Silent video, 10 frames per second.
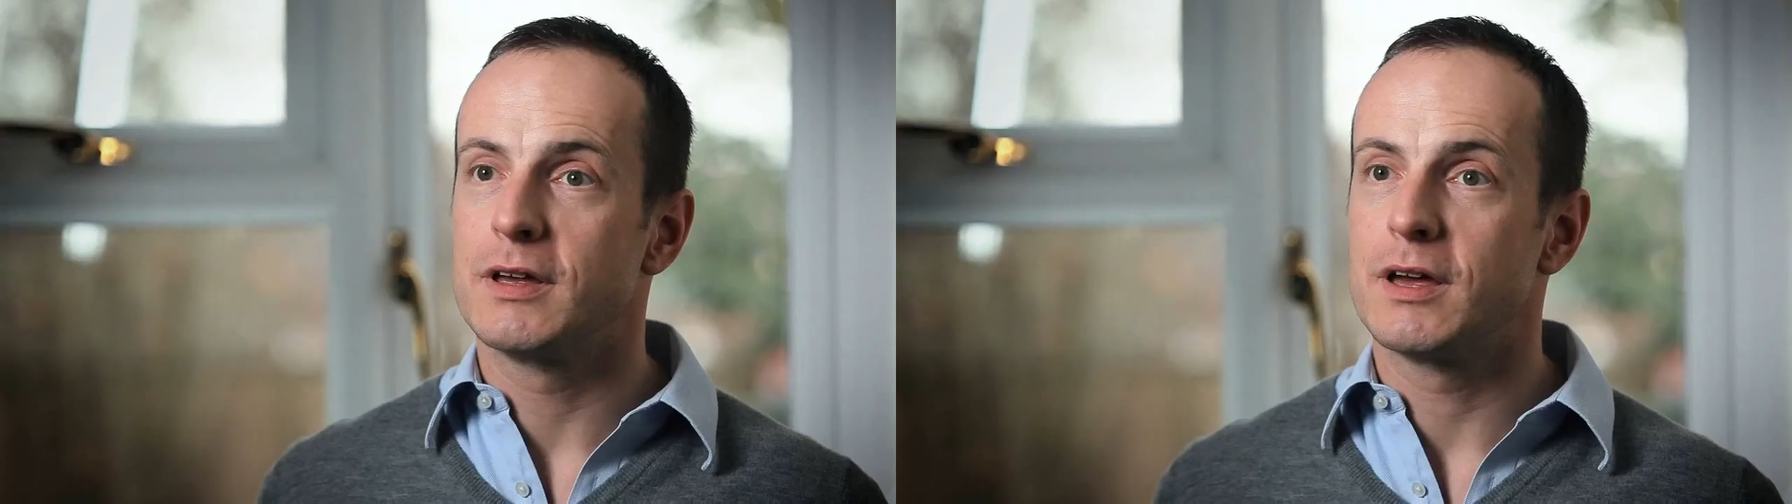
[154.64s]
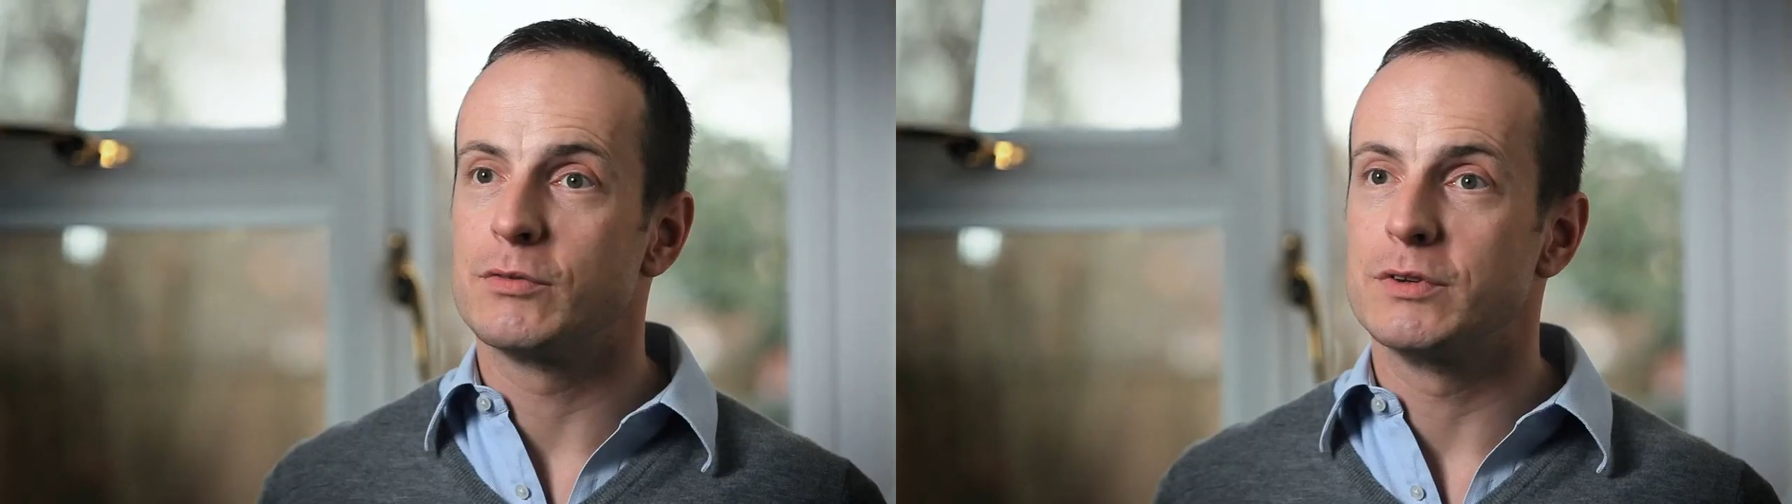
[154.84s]

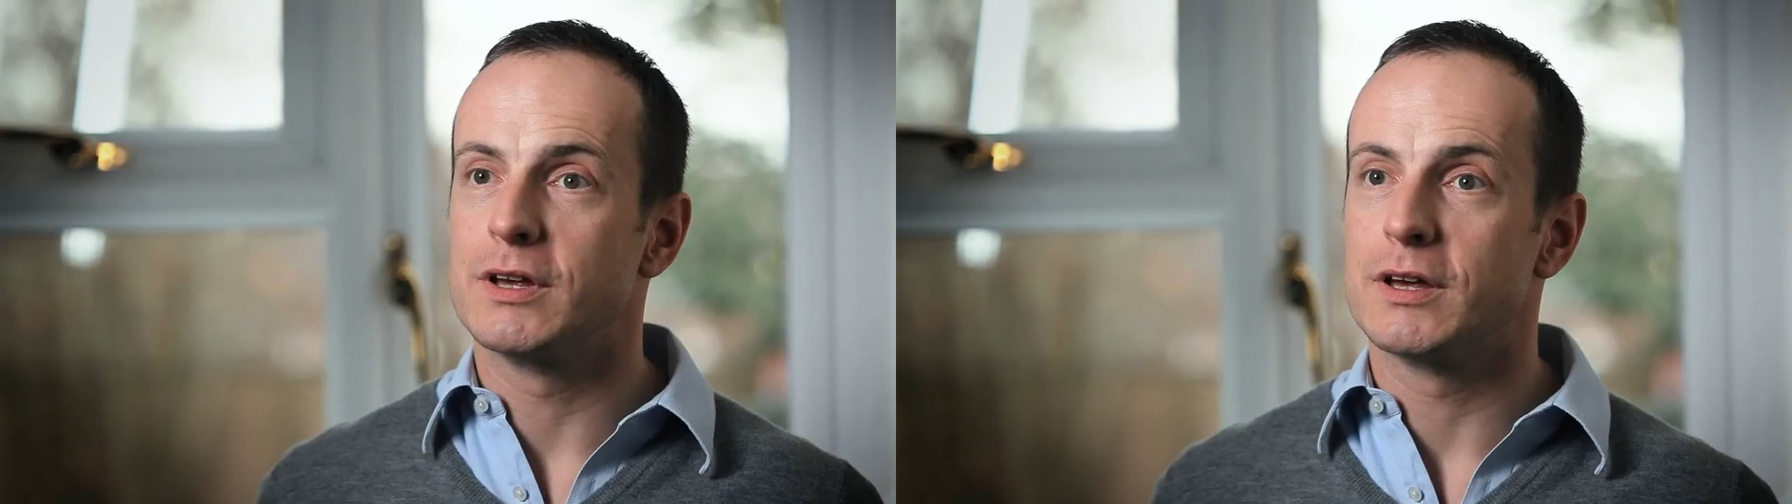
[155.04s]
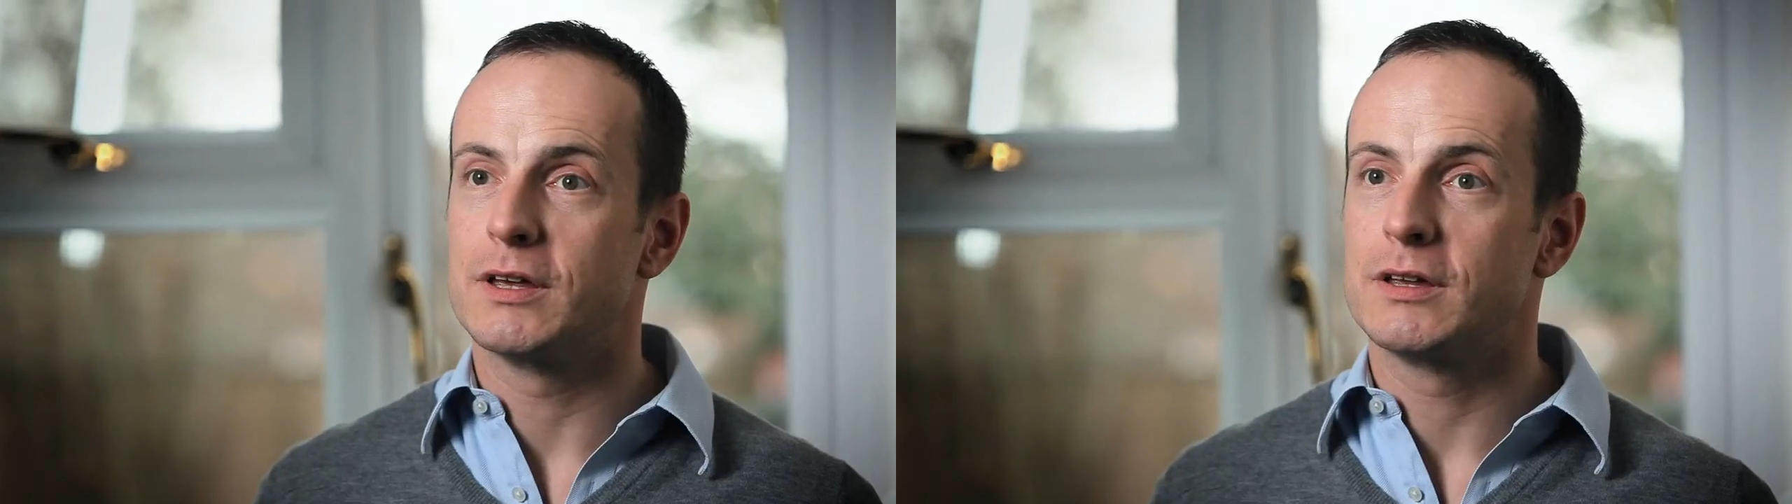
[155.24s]
every
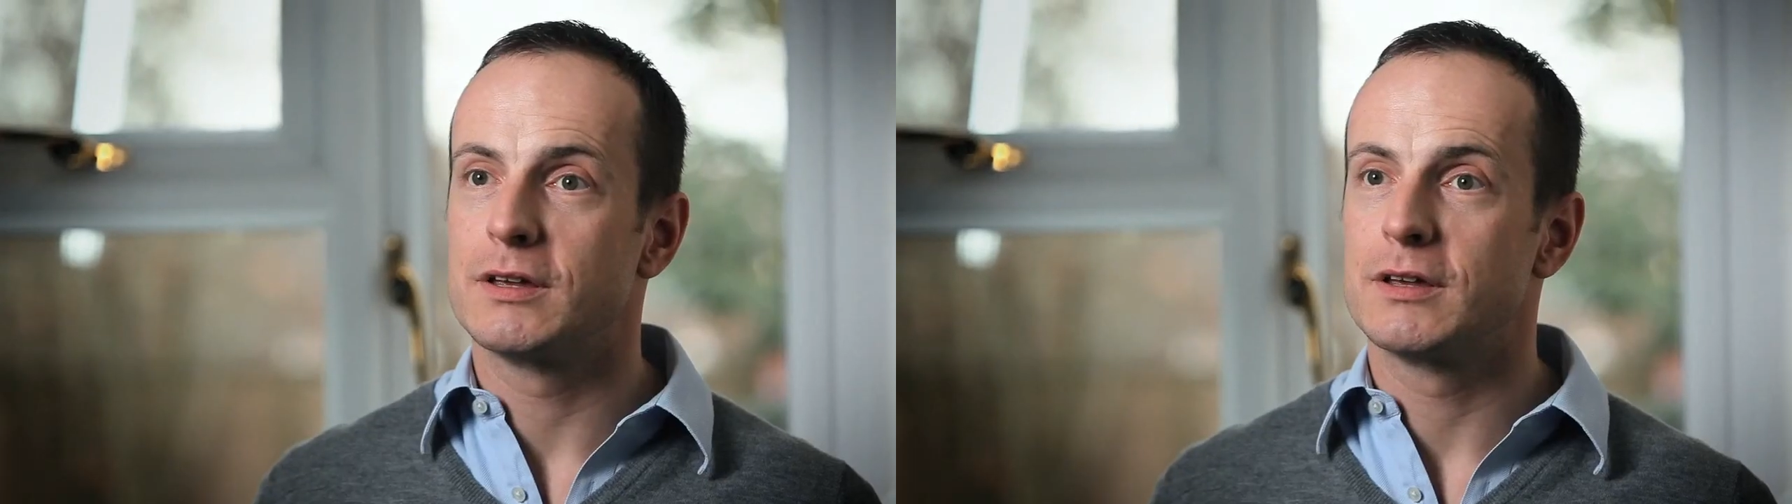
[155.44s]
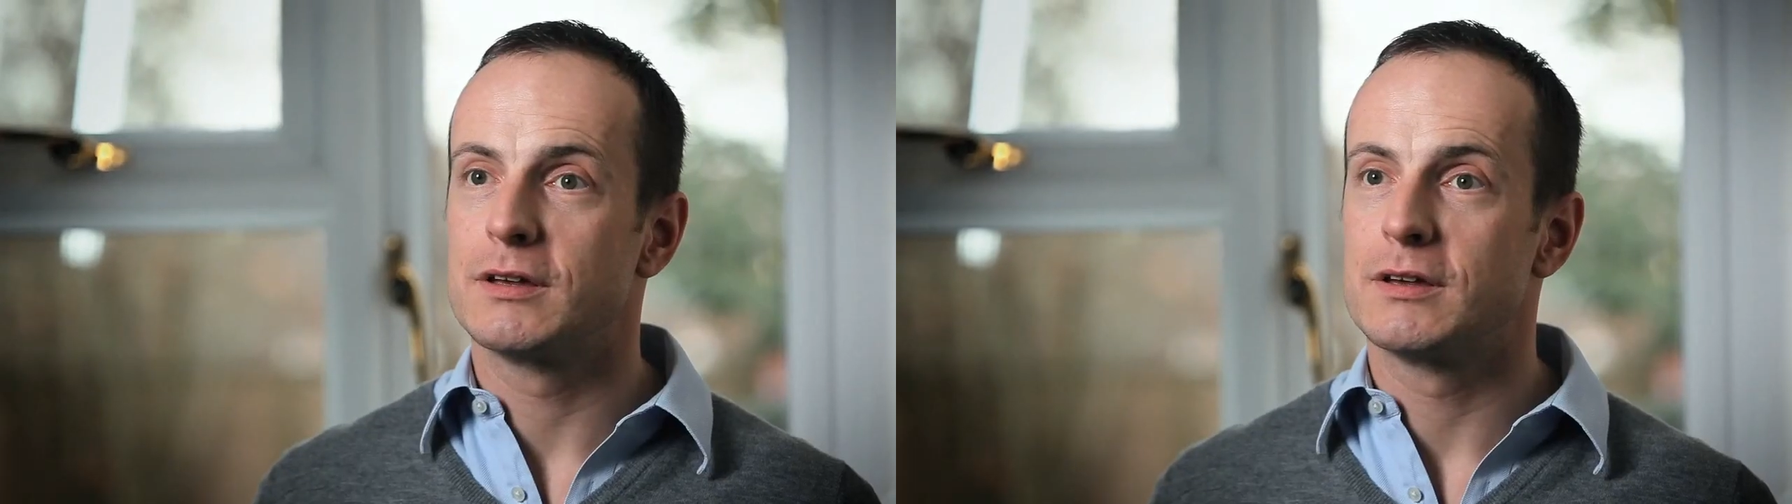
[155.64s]
day,
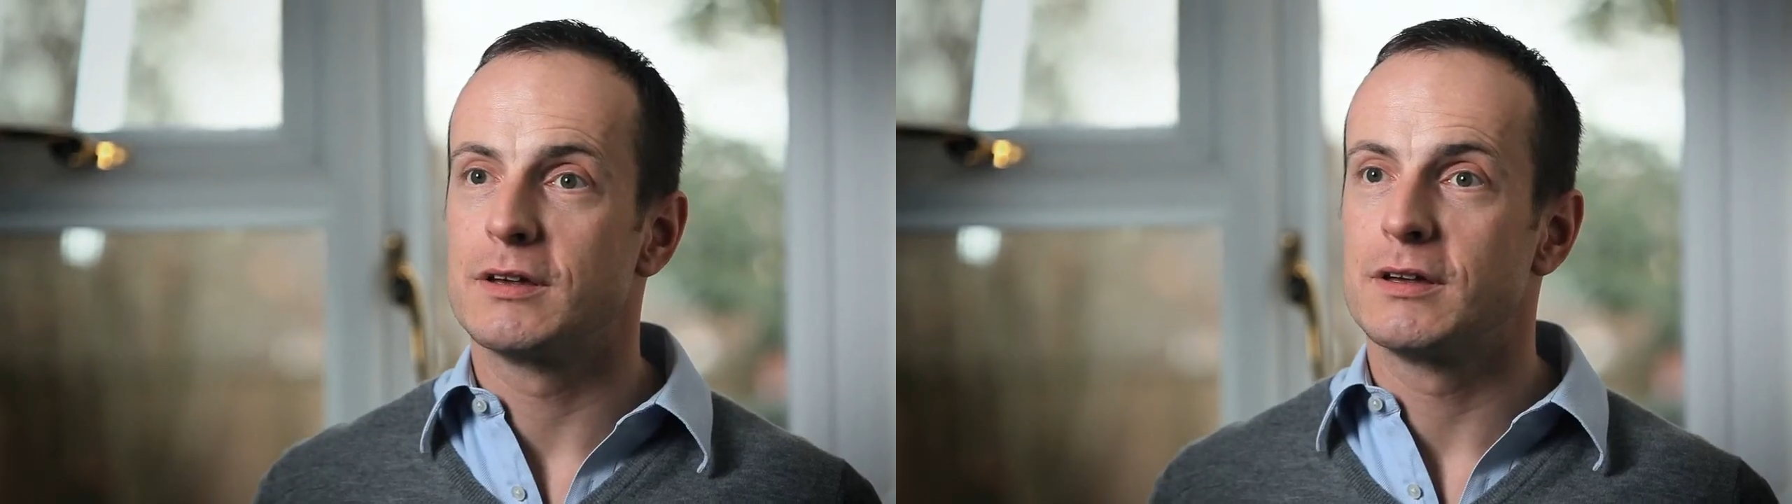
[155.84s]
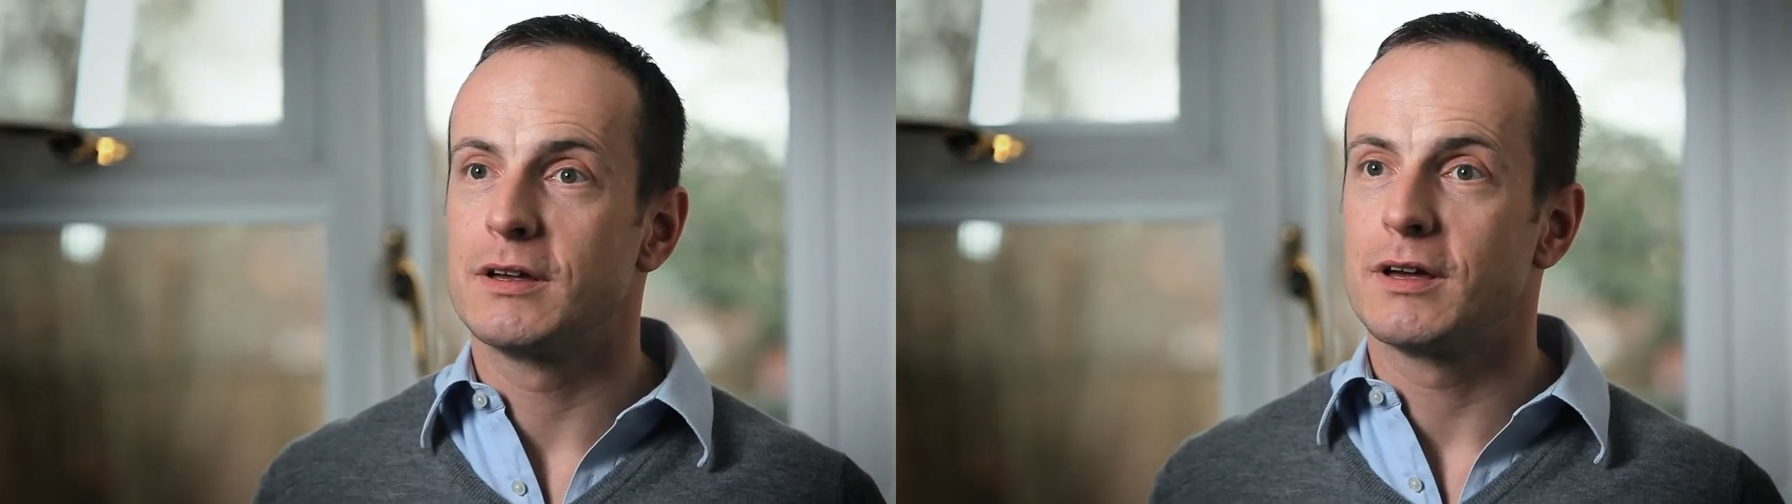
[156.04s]

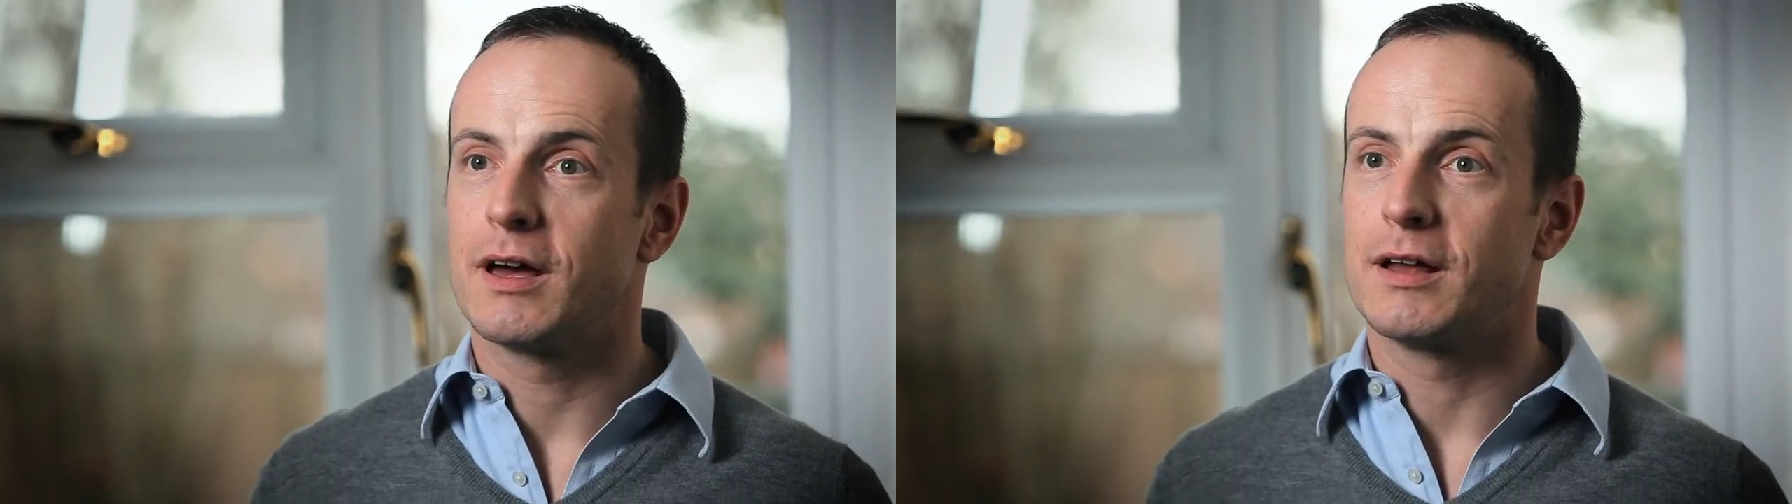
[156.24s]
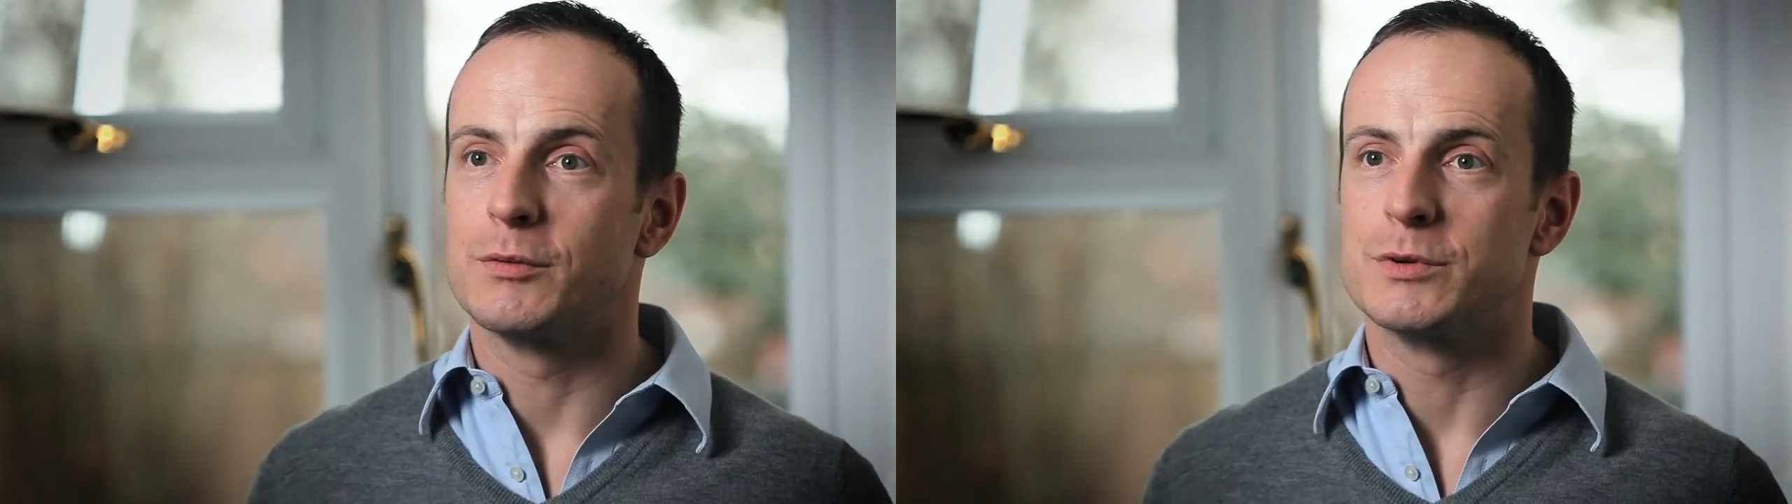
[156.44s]
and it